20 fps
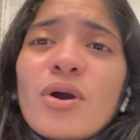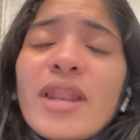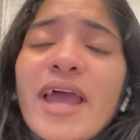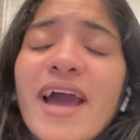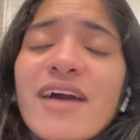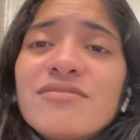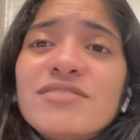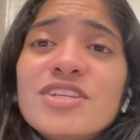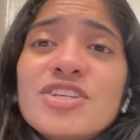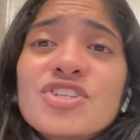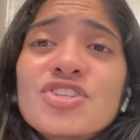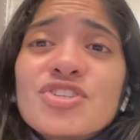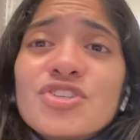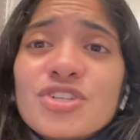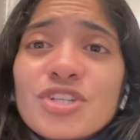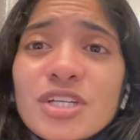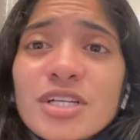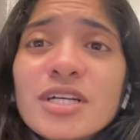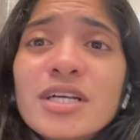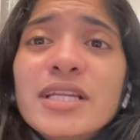have this
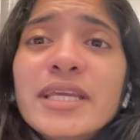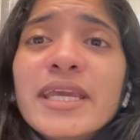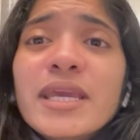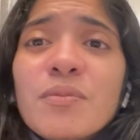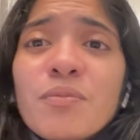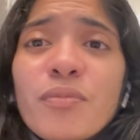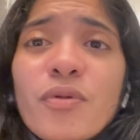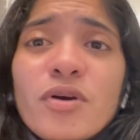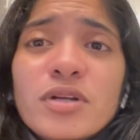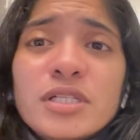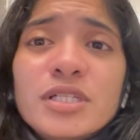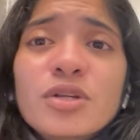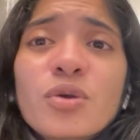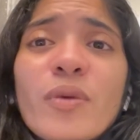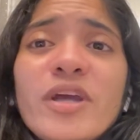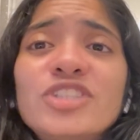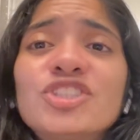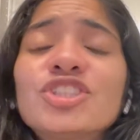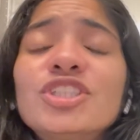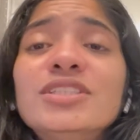really important
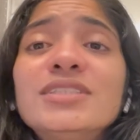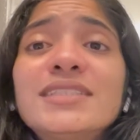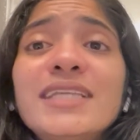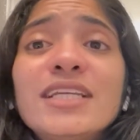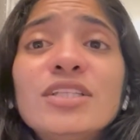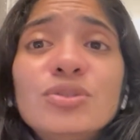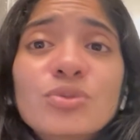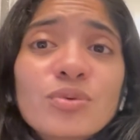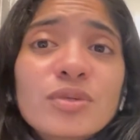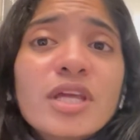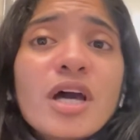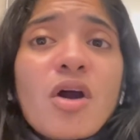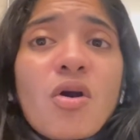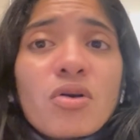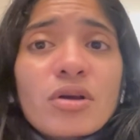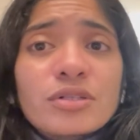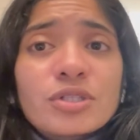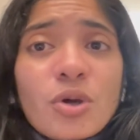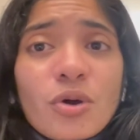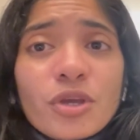question saying, do the
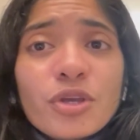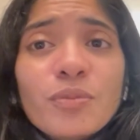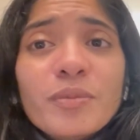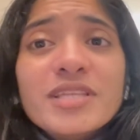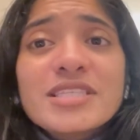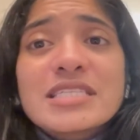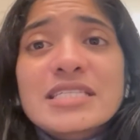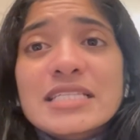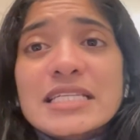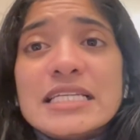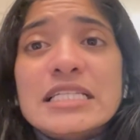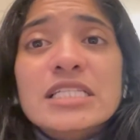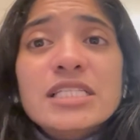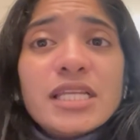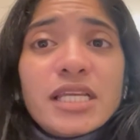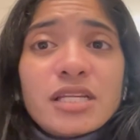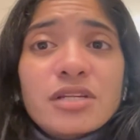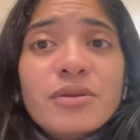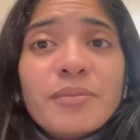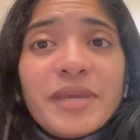documents still
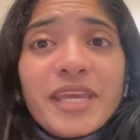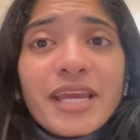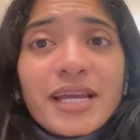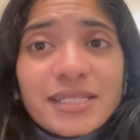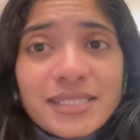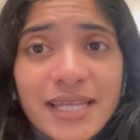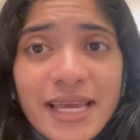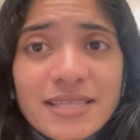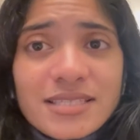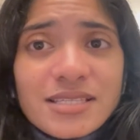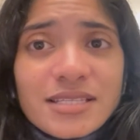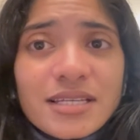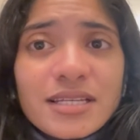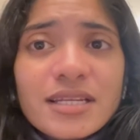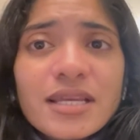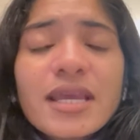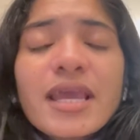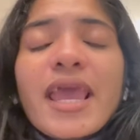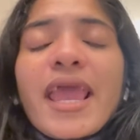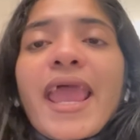need to be attested?
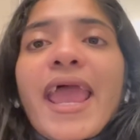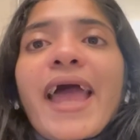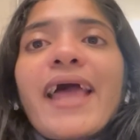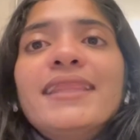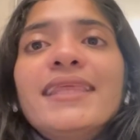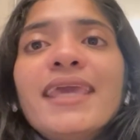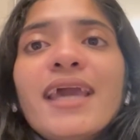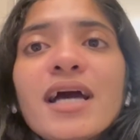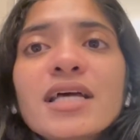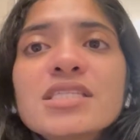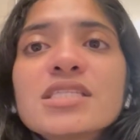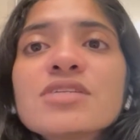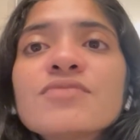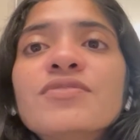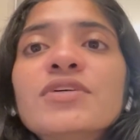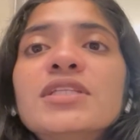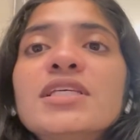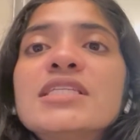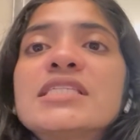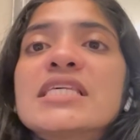And the answer
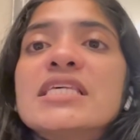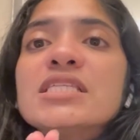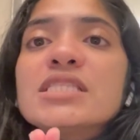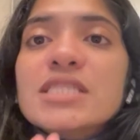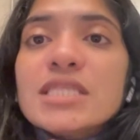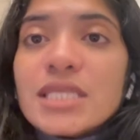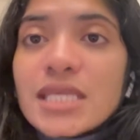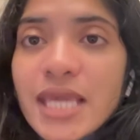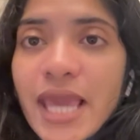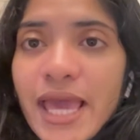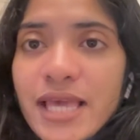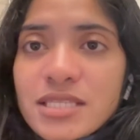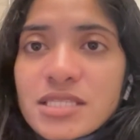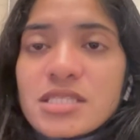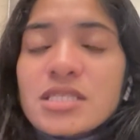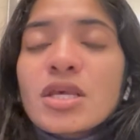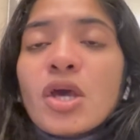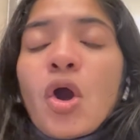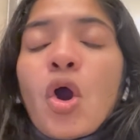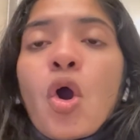for this is
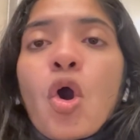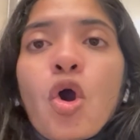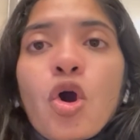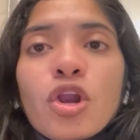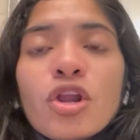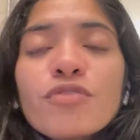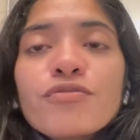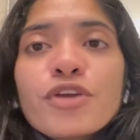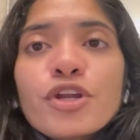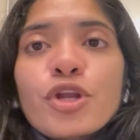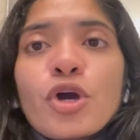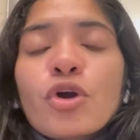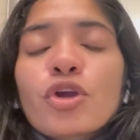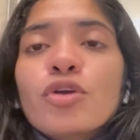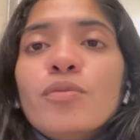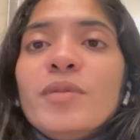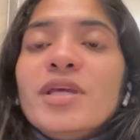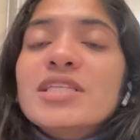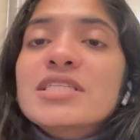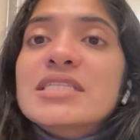yes. All of your
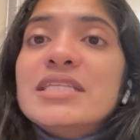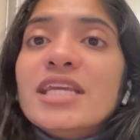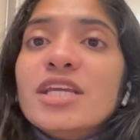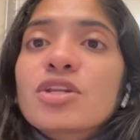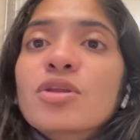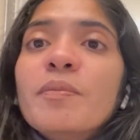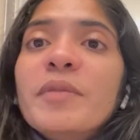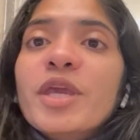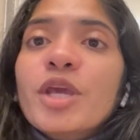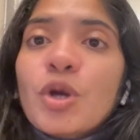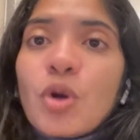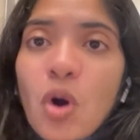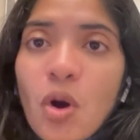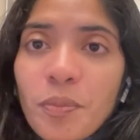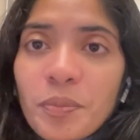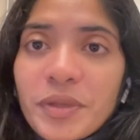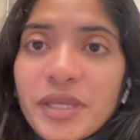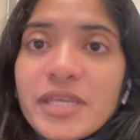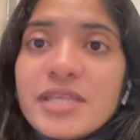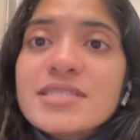documents need to be
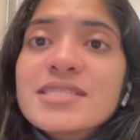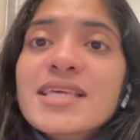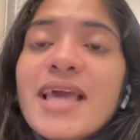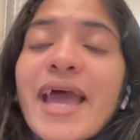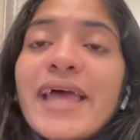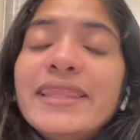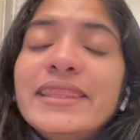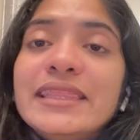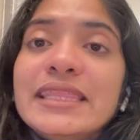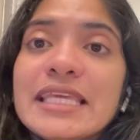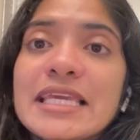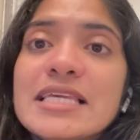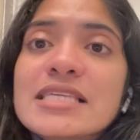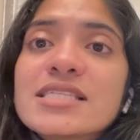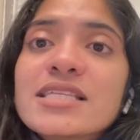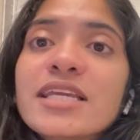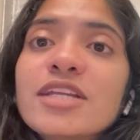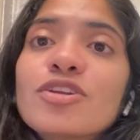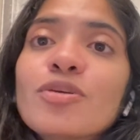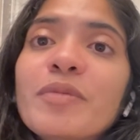copies, and these
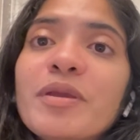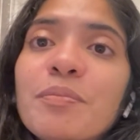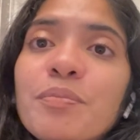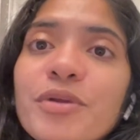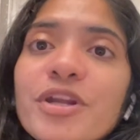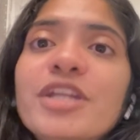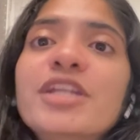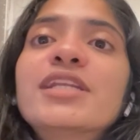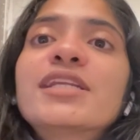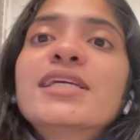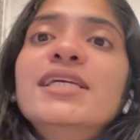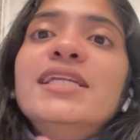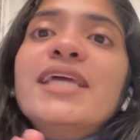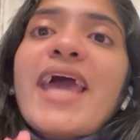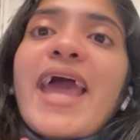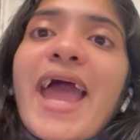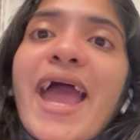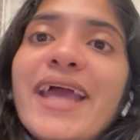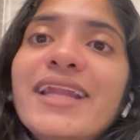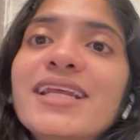need to be printed
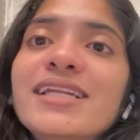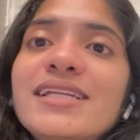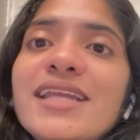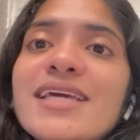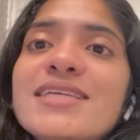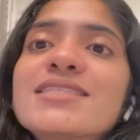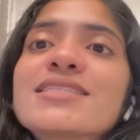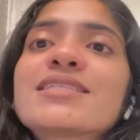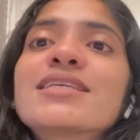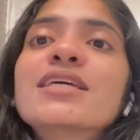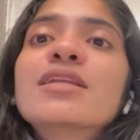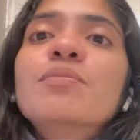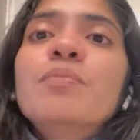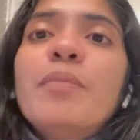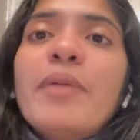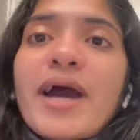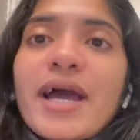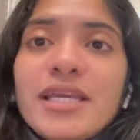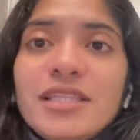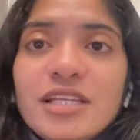and attested
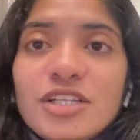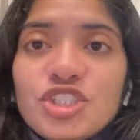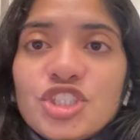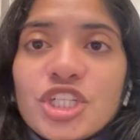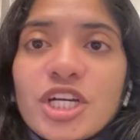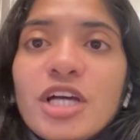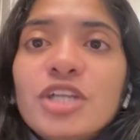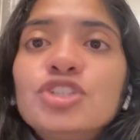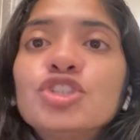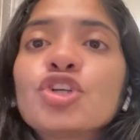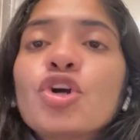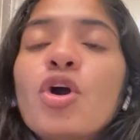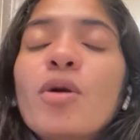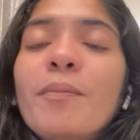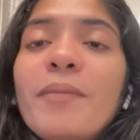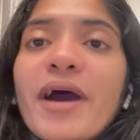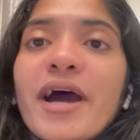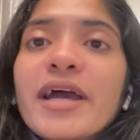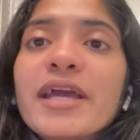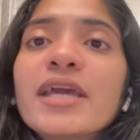by the judge or
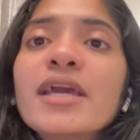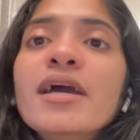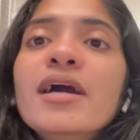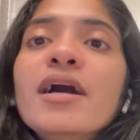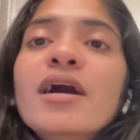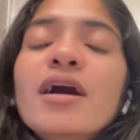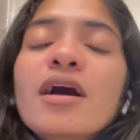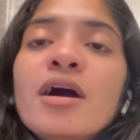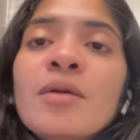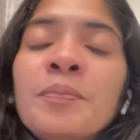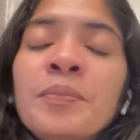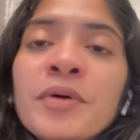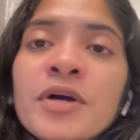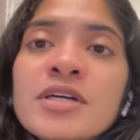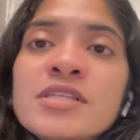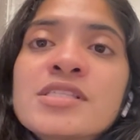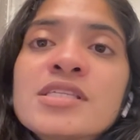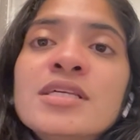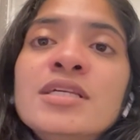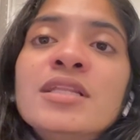by a
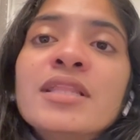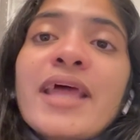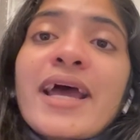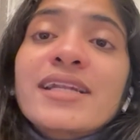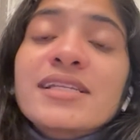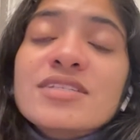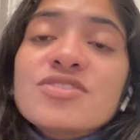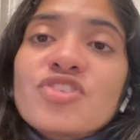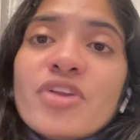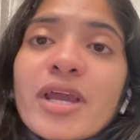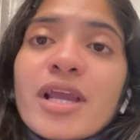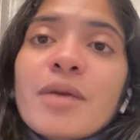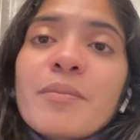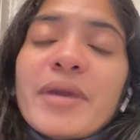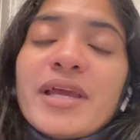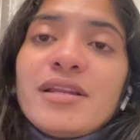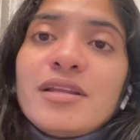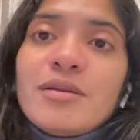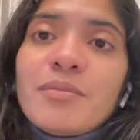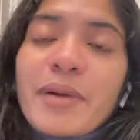person that is
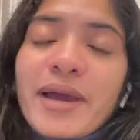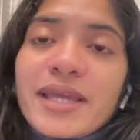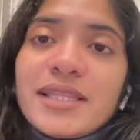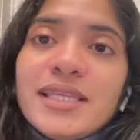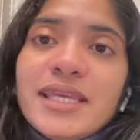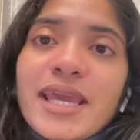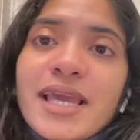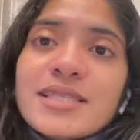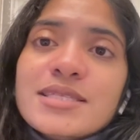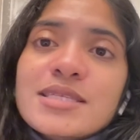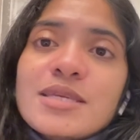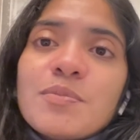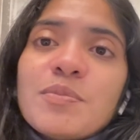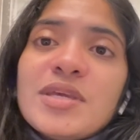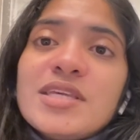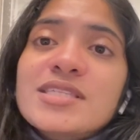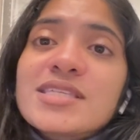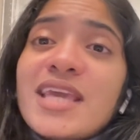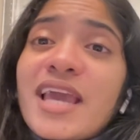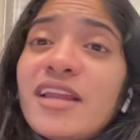recommended by the
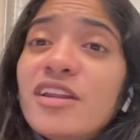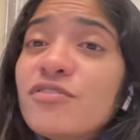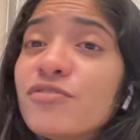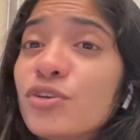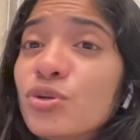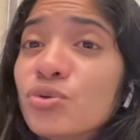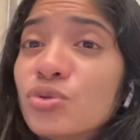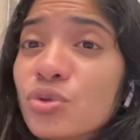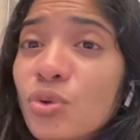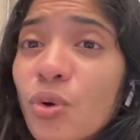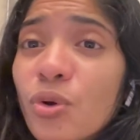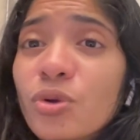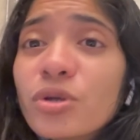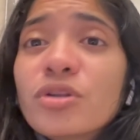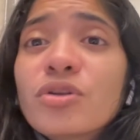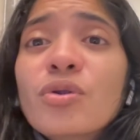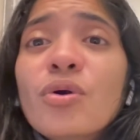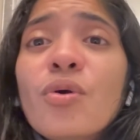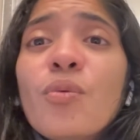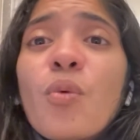HCPC. And if you don't
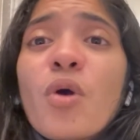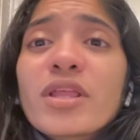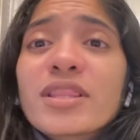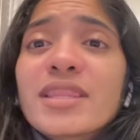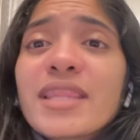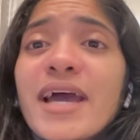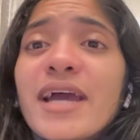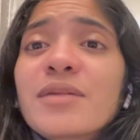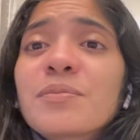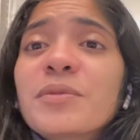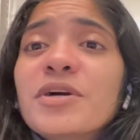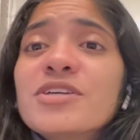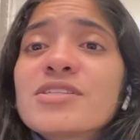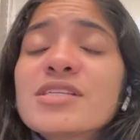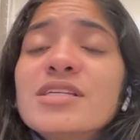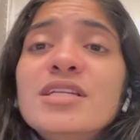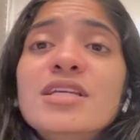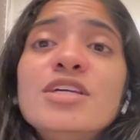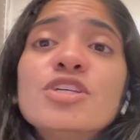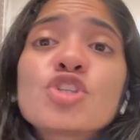know what that
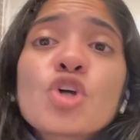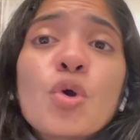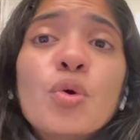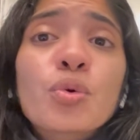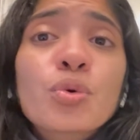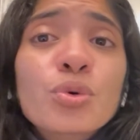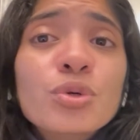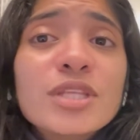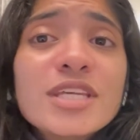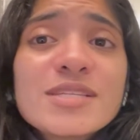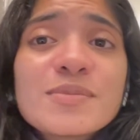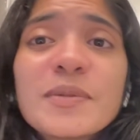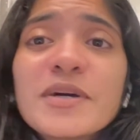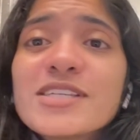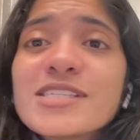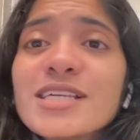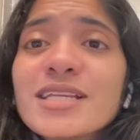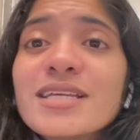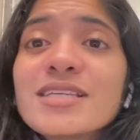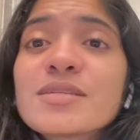person is or who this
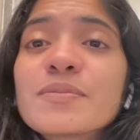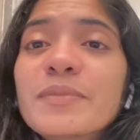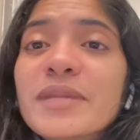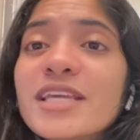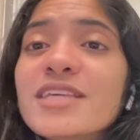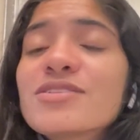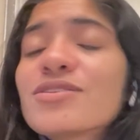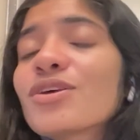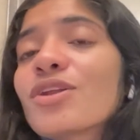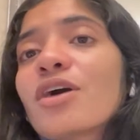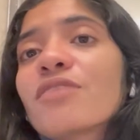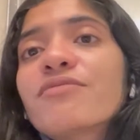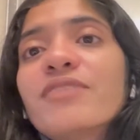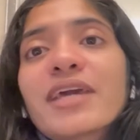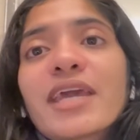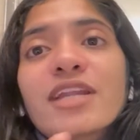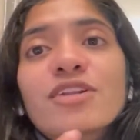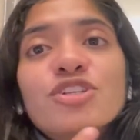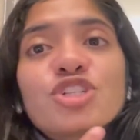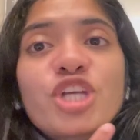person is, please do not
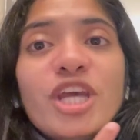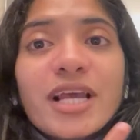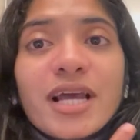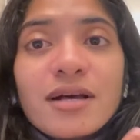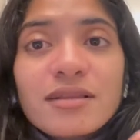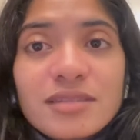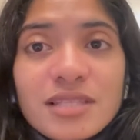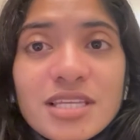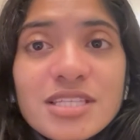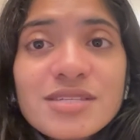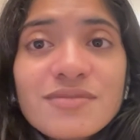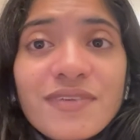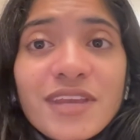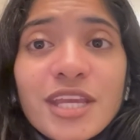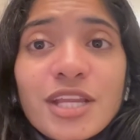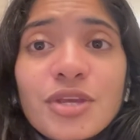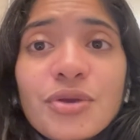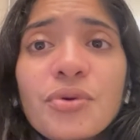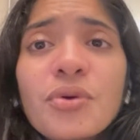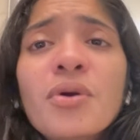forget to check out this
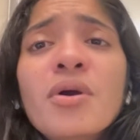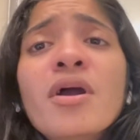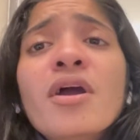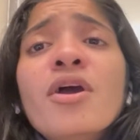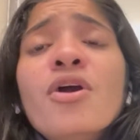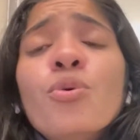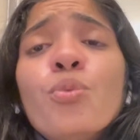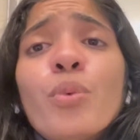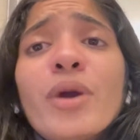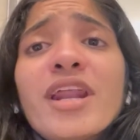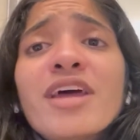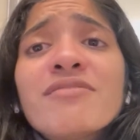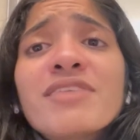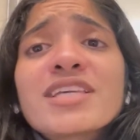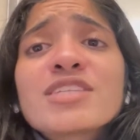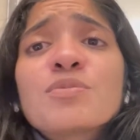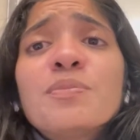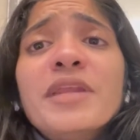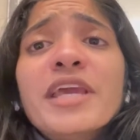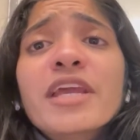video where I've
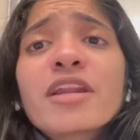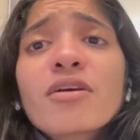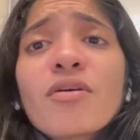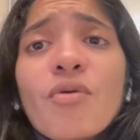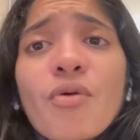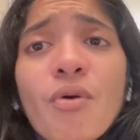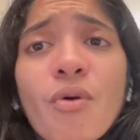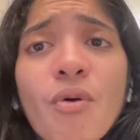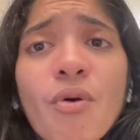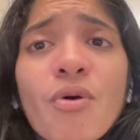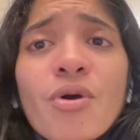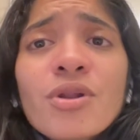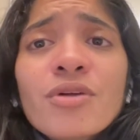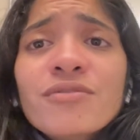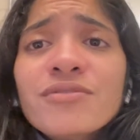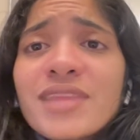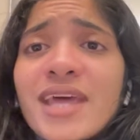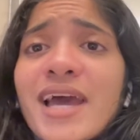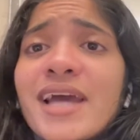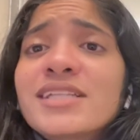explained all
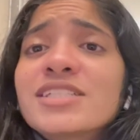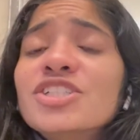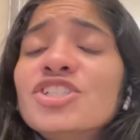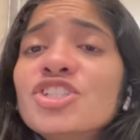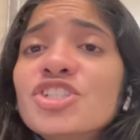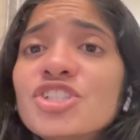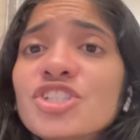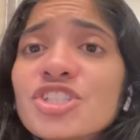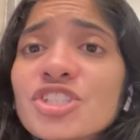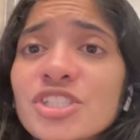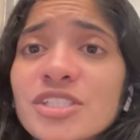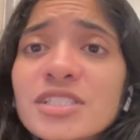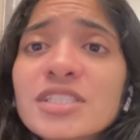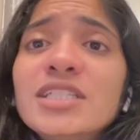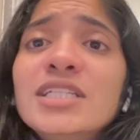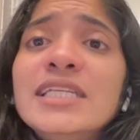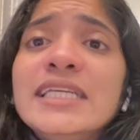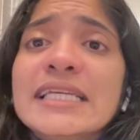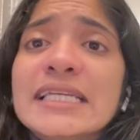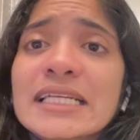of that in
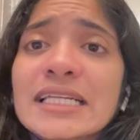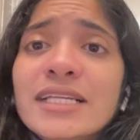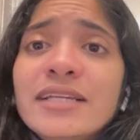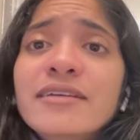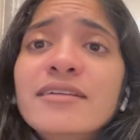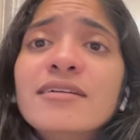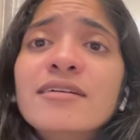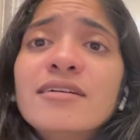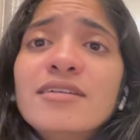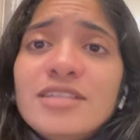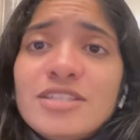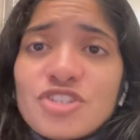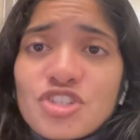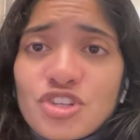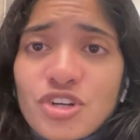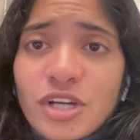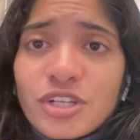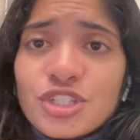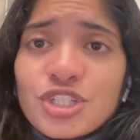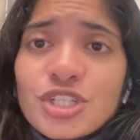really clear
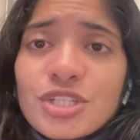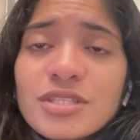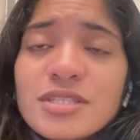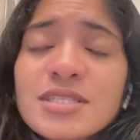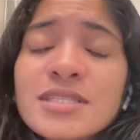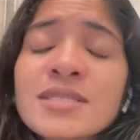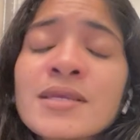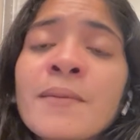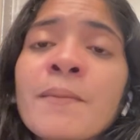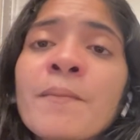instructions.